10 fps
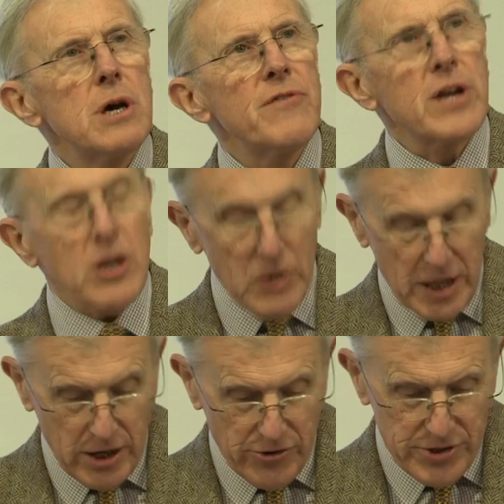of a
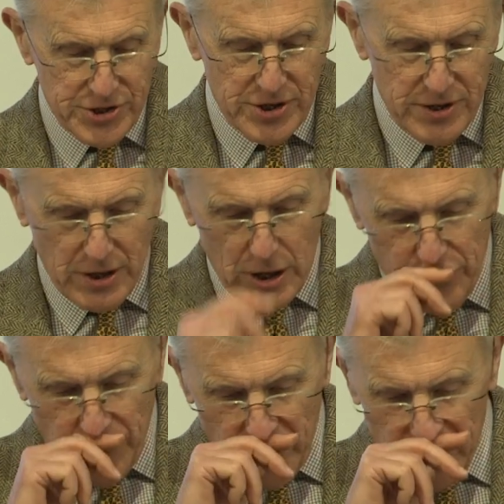coherent,
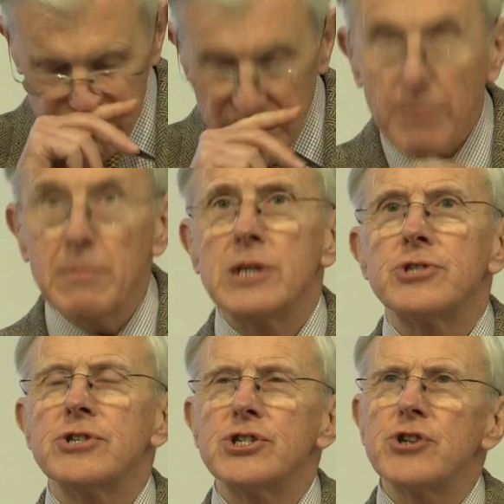overarching
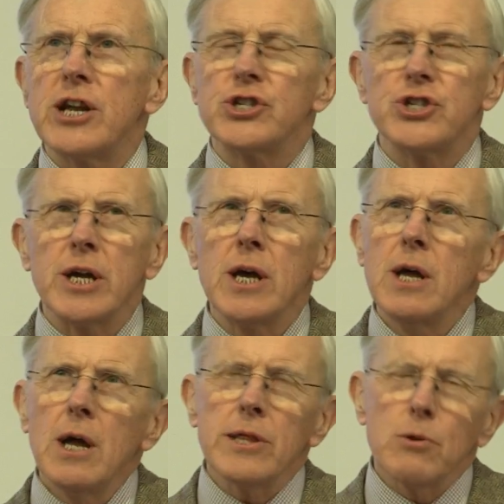military strategy,
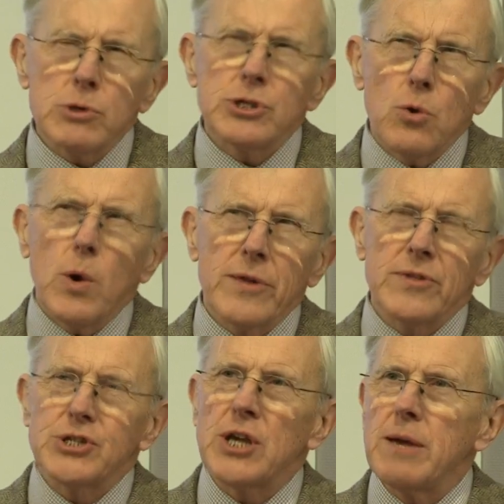and there wasn't quite the
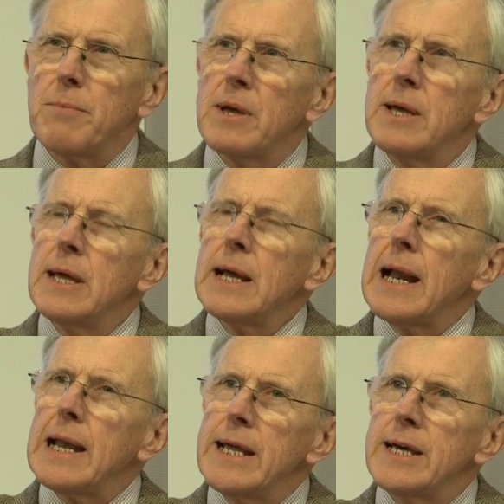same
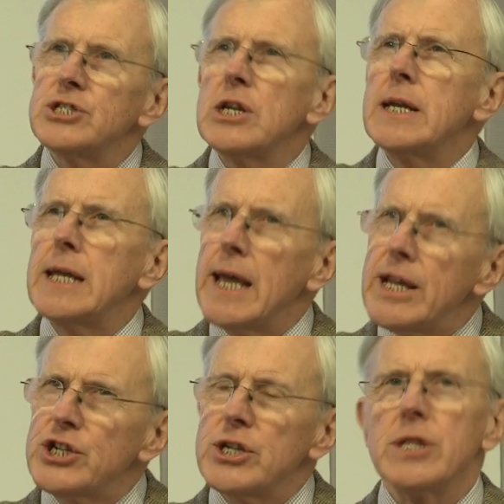clear
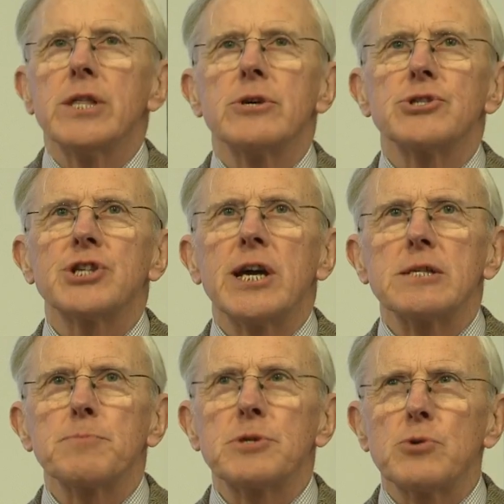delineation in those days
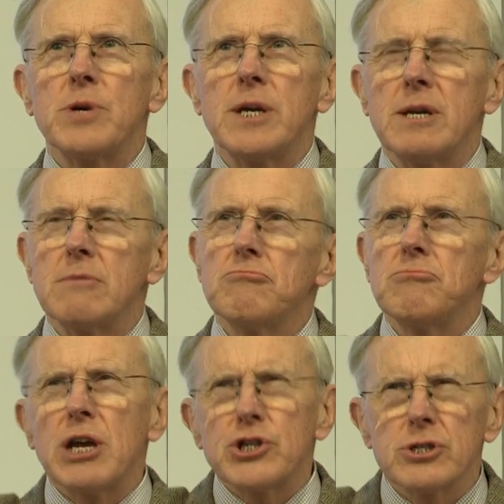between
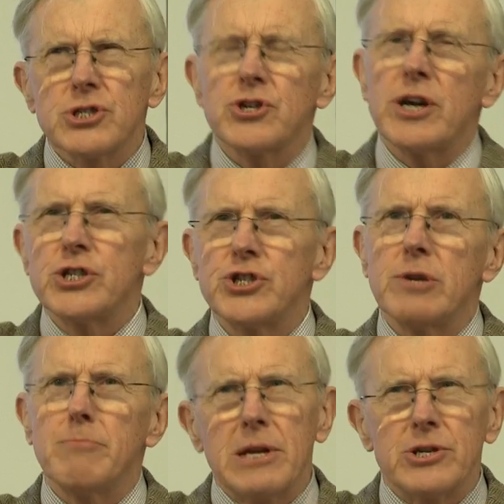national strategy
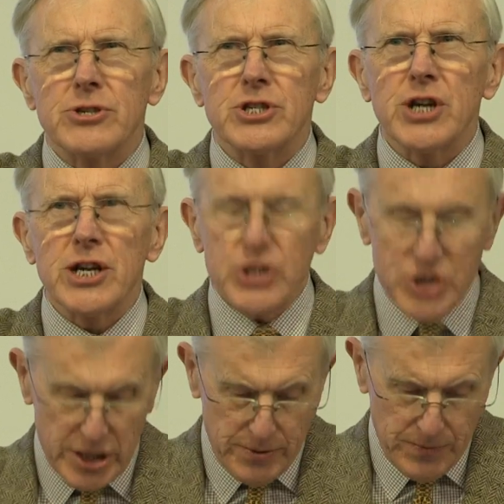and military strategy.